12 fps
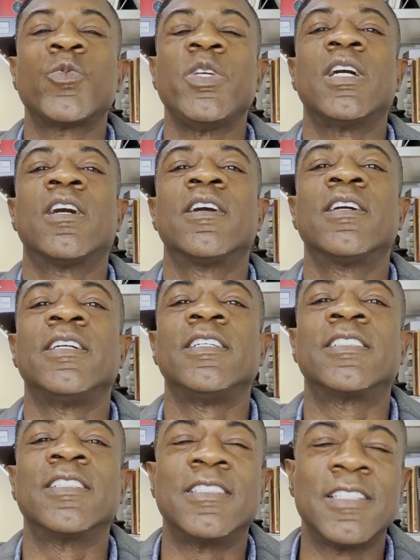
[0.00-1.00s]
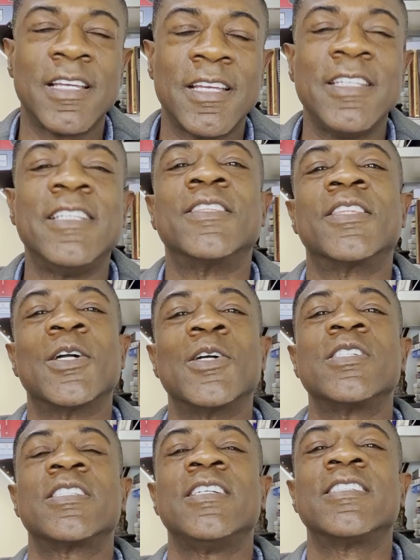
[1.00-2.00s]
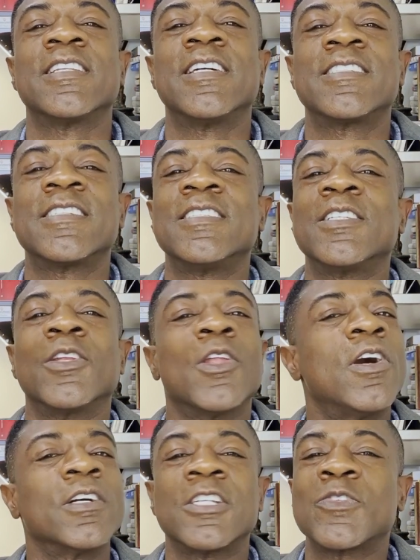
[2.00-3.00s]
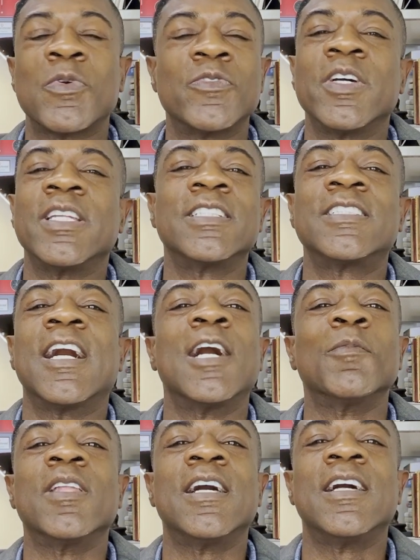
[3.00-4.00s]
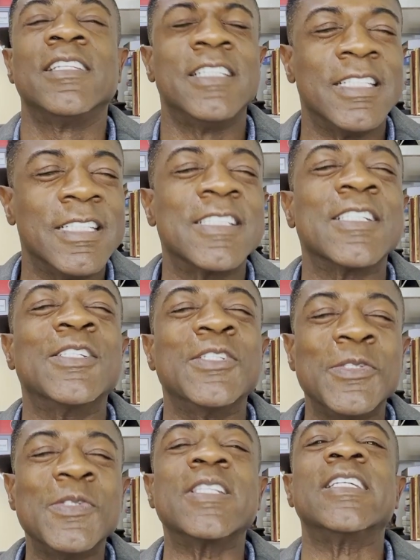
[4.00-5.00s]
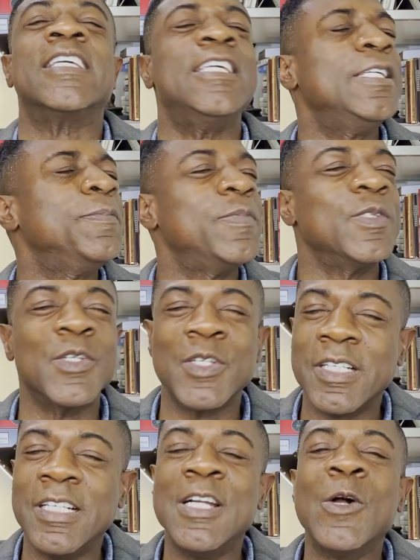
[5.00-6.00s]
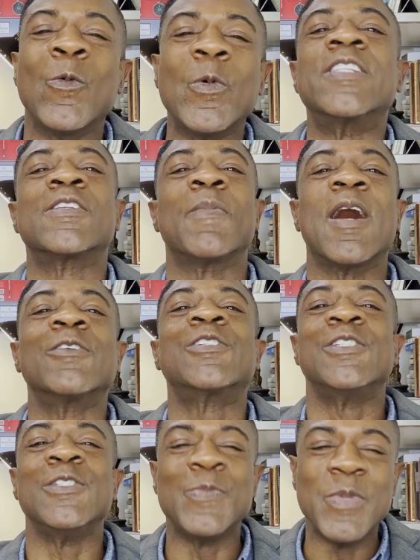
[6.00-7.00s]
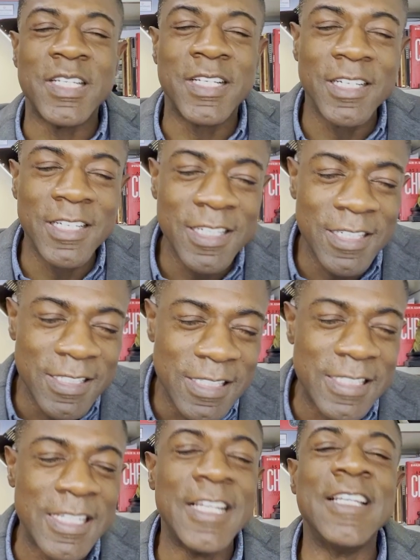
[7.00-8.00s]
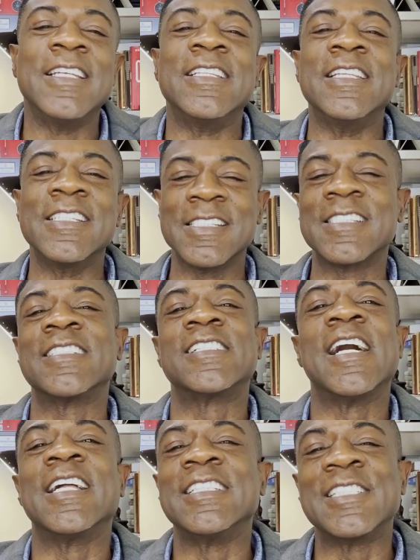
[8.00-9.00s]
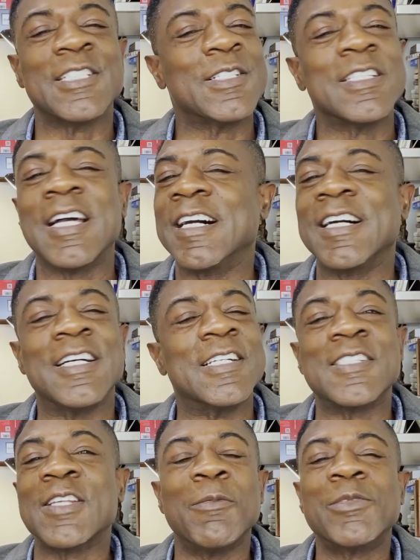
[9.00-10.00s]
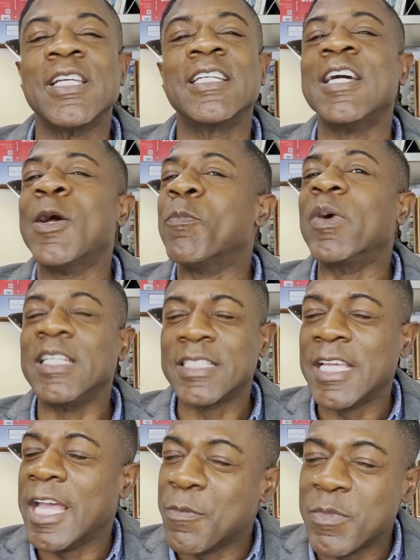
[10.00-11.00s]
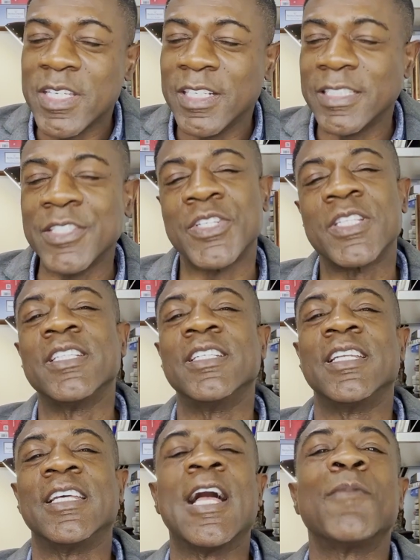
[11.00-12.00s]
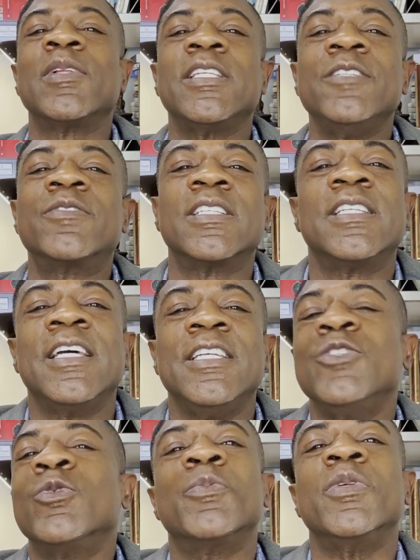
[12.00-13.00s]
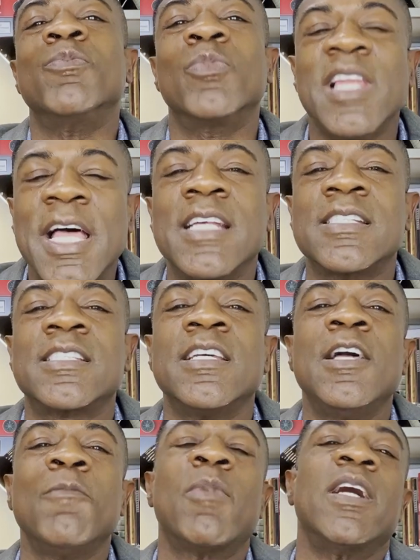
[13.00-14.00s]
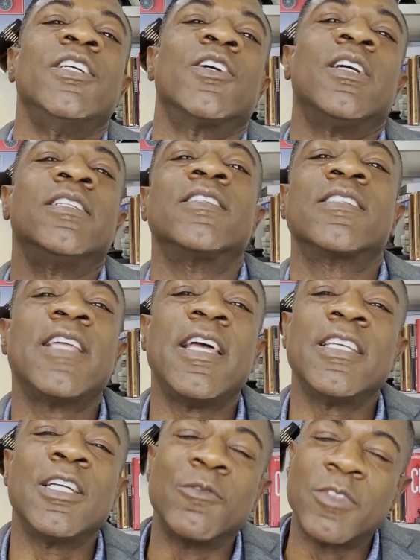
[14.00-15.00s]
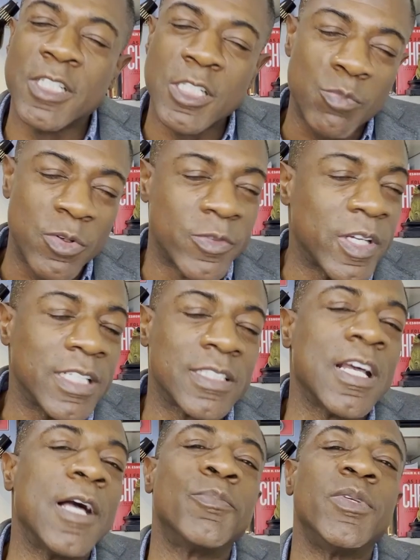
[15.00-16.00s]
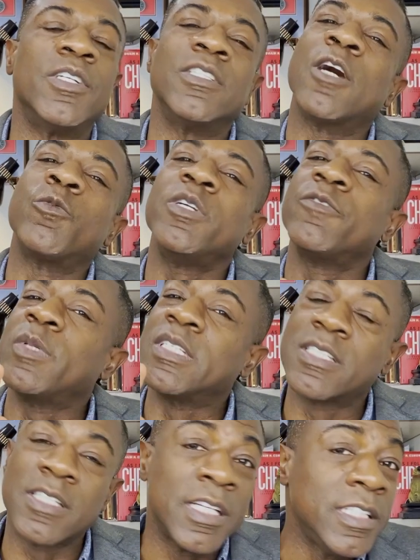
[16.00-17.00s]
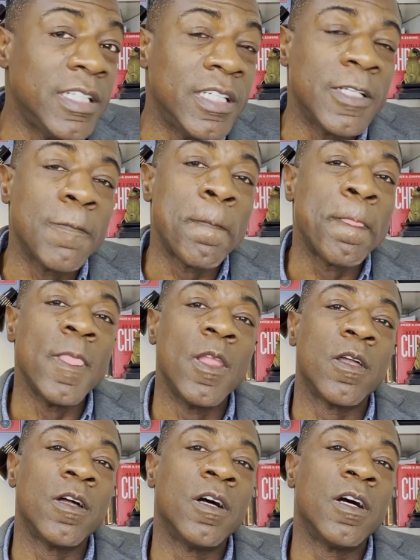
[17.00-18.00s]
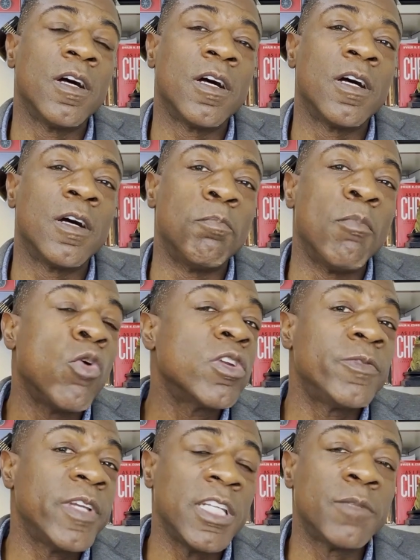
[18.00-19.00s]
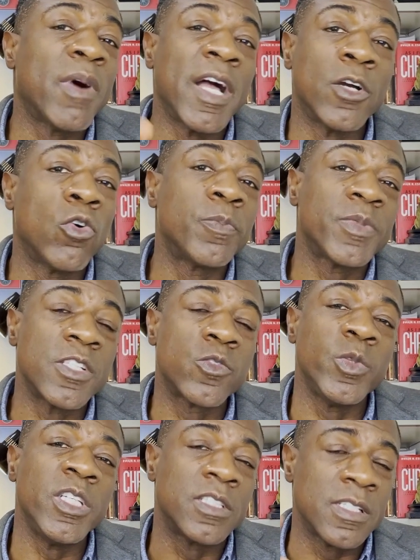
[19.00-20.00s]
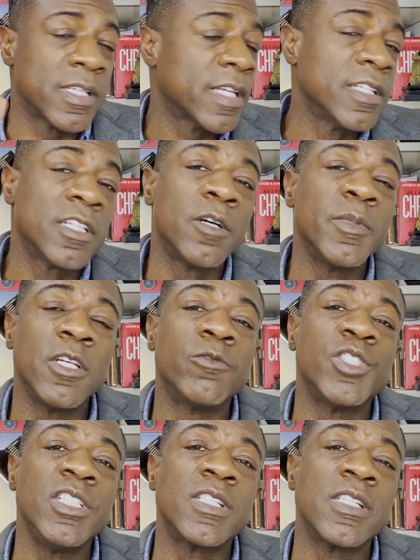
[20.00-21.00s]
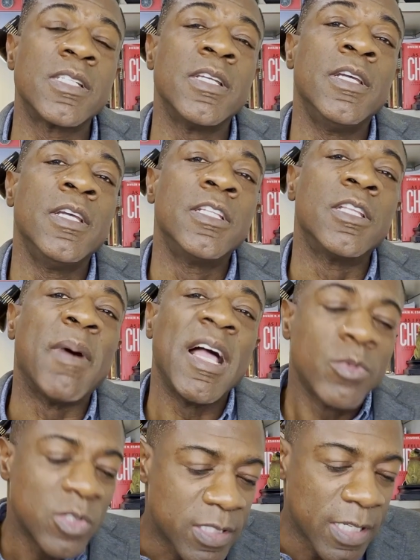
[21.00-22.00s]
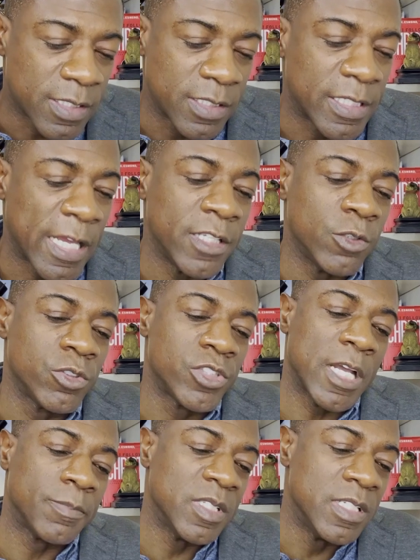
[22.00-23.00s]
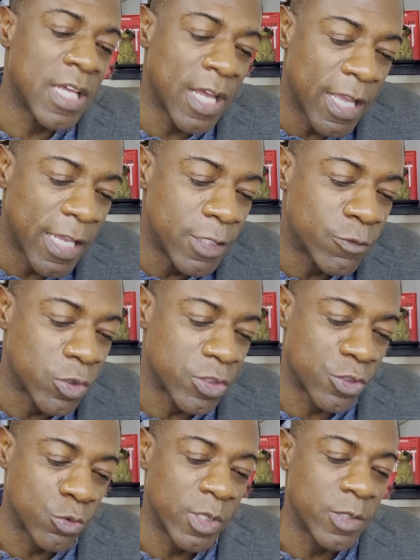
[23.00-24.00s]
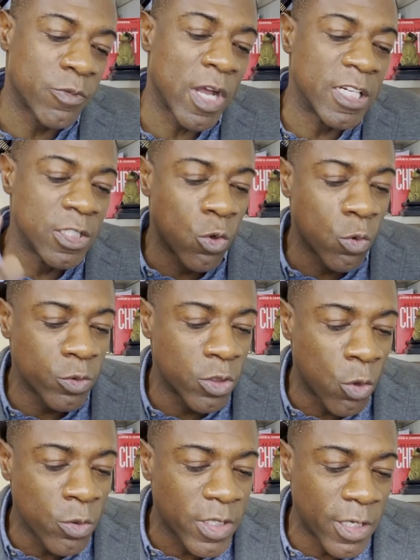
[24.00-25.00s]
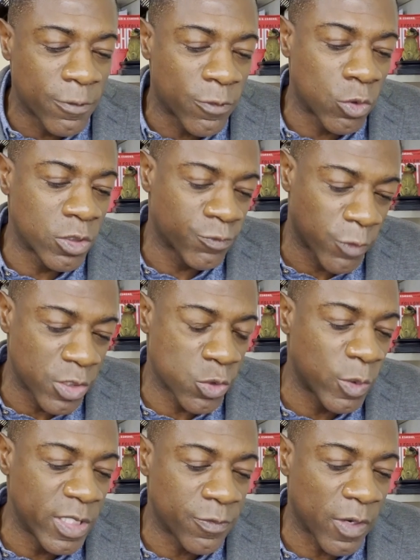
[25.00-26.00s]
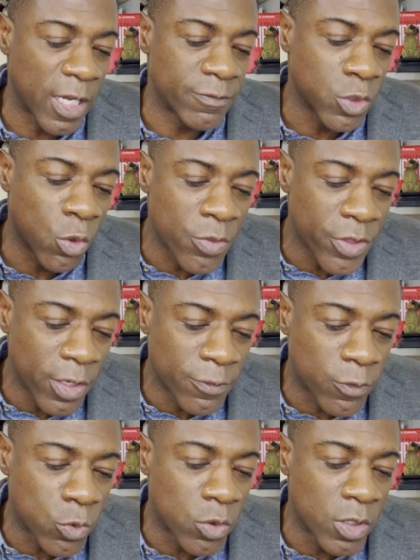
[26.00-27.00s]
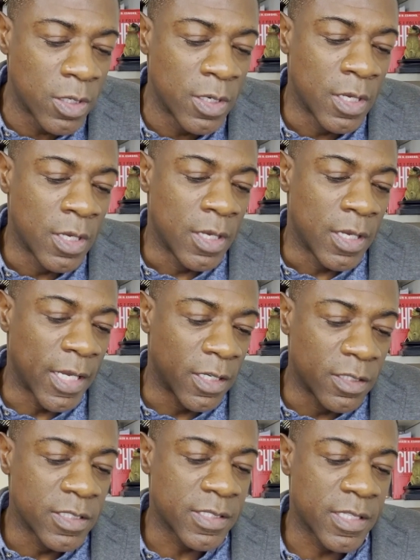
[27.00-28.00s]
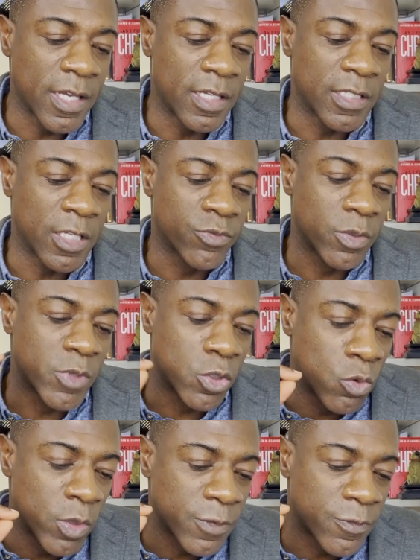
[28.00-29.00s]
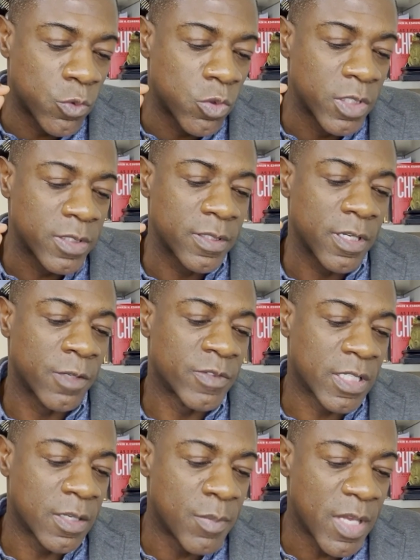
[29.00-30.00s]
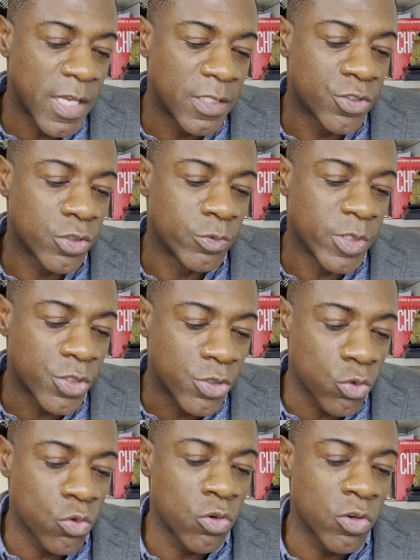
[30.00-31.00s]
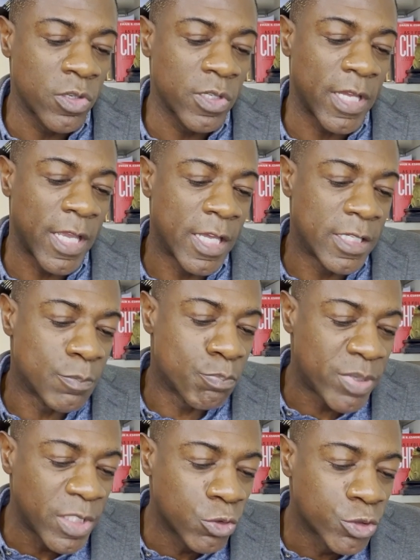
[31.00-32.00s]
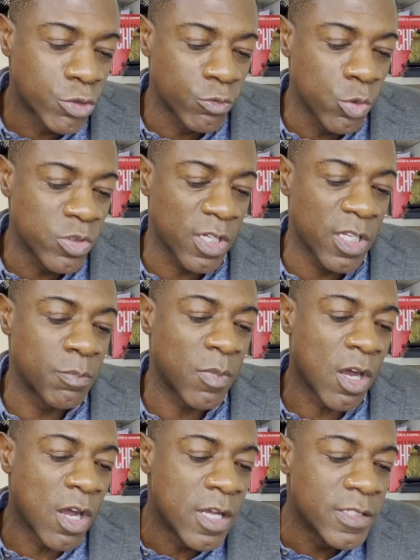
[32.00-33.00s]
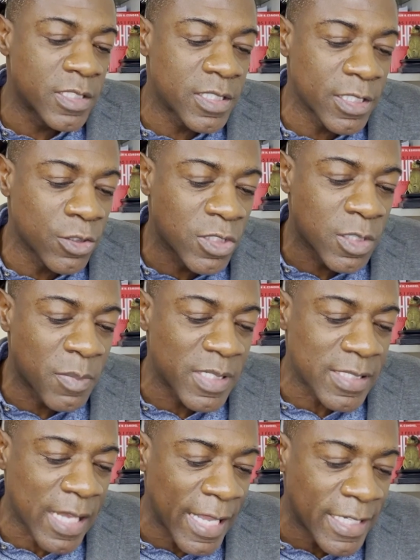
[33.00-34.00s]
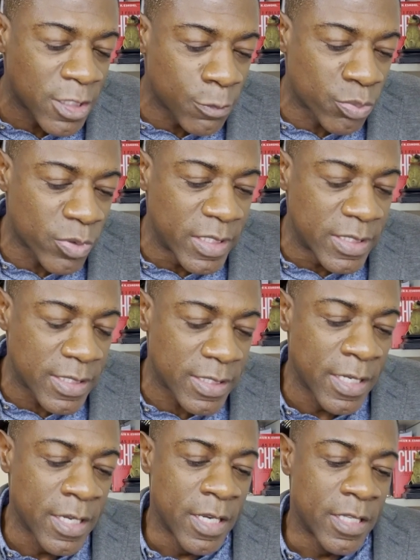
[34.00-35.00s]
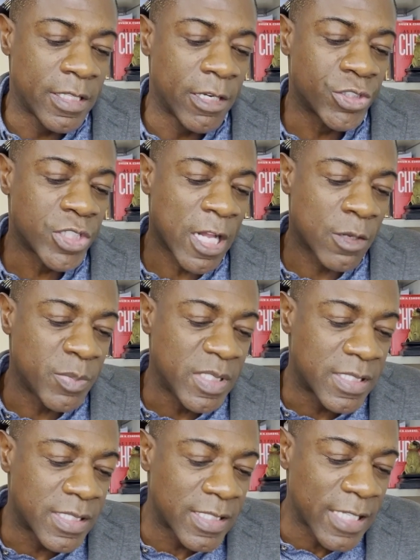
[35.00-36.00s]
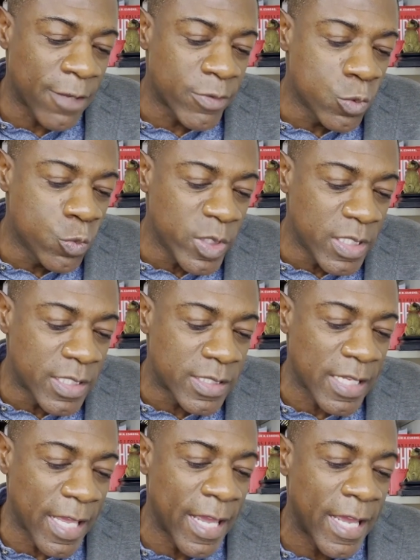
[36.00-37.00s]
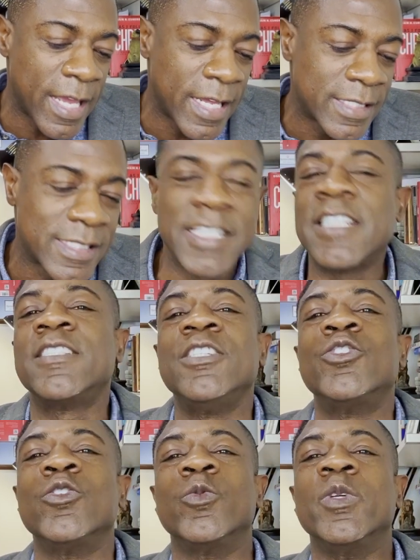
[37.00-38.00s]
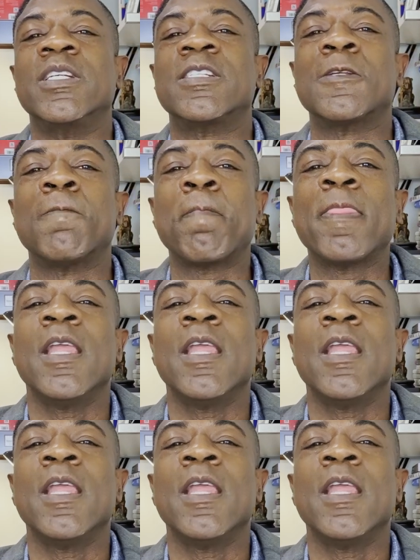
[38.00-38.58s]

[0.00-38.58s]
We are today in Thursday's lesson, the longest prophetic timeline. It is a doozy. Keep your wits about you because this is a challenging subject, but it can be understood. And I believe today you will be blessed by your understanding of this prophetic time period. Now, we have been studying motivated by hope this week, the second coming of Jesus. The Bible says in Daniel chapter 9, verses 25, know therefore, verse 25, know therefore, and understand that from the going forth of the command to restore and build Jerusalem until the Messiah the Prince, there shall be 7 weeks and 62 weeks.